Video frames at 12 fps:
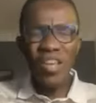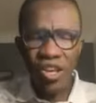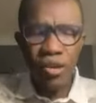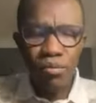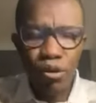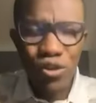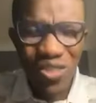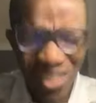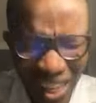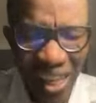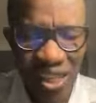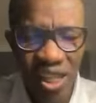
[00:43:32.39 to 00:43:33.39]
Imo
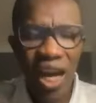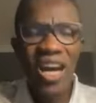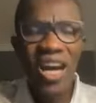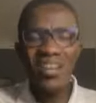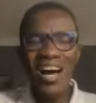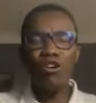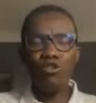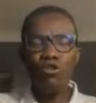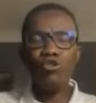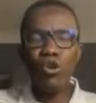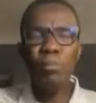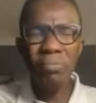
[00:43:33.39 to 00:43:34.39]
State,
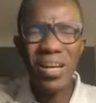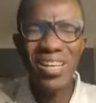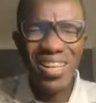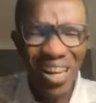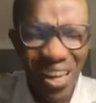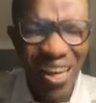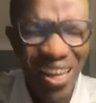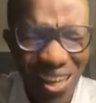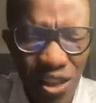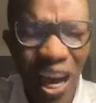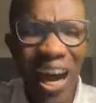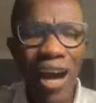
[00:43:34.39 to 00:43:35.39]
Rakoto Brende
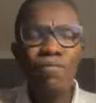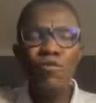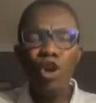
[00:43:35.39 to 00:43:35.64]
Lekata,